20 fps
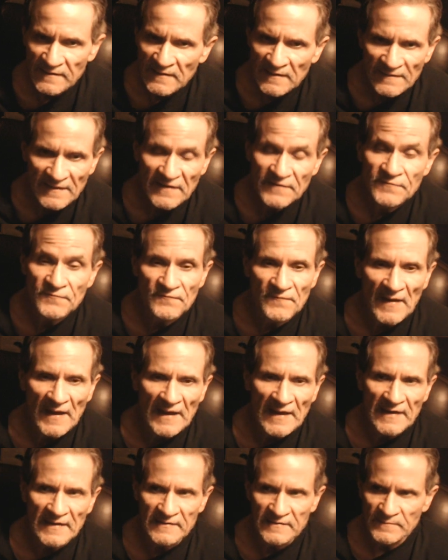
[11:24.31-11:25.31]
That's
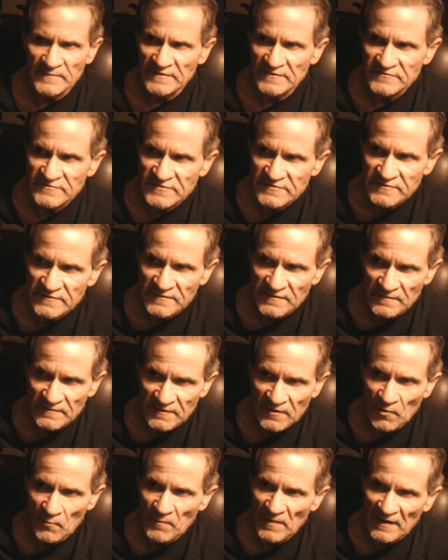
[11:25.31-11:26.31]
fine. I mean, it's just going to
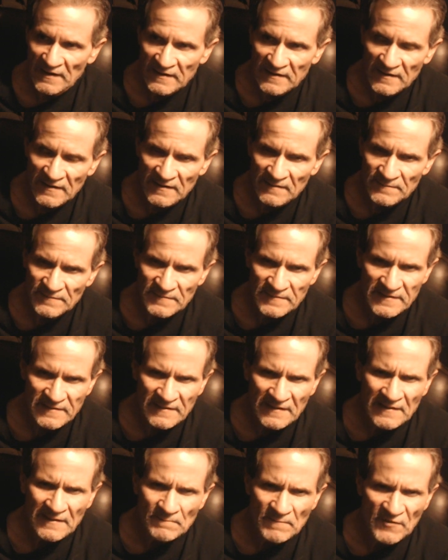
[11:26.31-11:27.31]
go back up. I mean,
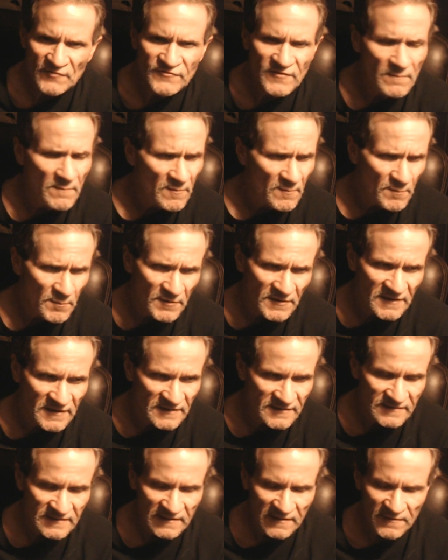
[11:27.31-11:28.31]
most of them are
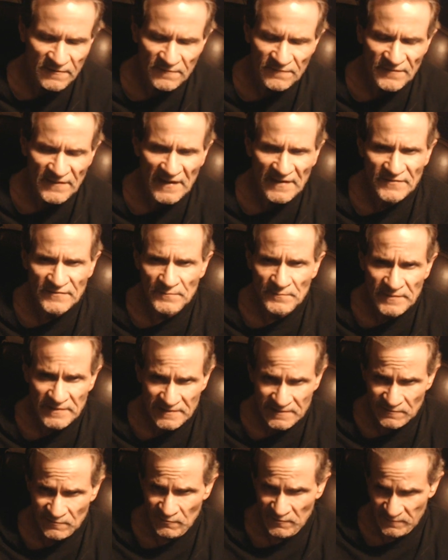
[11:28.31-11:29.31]
predicting 100,000
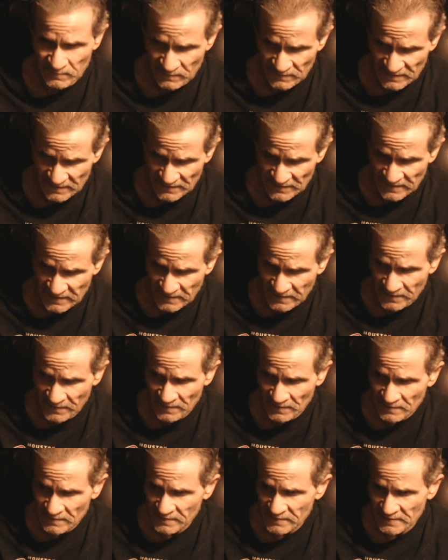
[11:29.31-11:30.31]
Bitcoin within the
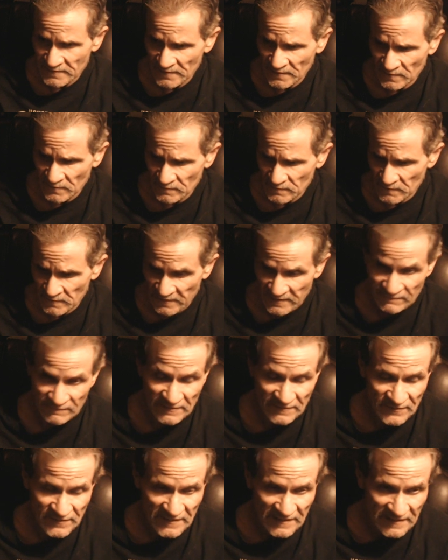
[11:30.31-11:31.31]
year, or even
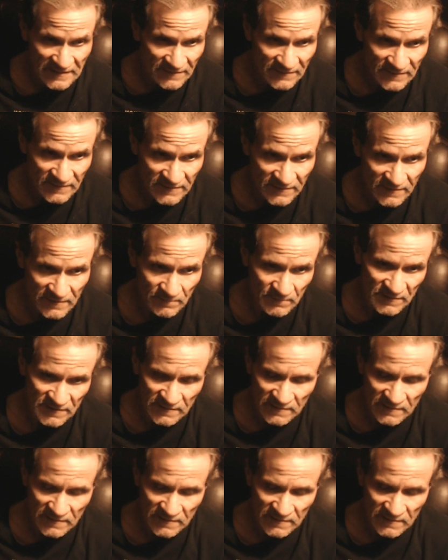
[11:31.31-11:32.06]
at the end of the year, but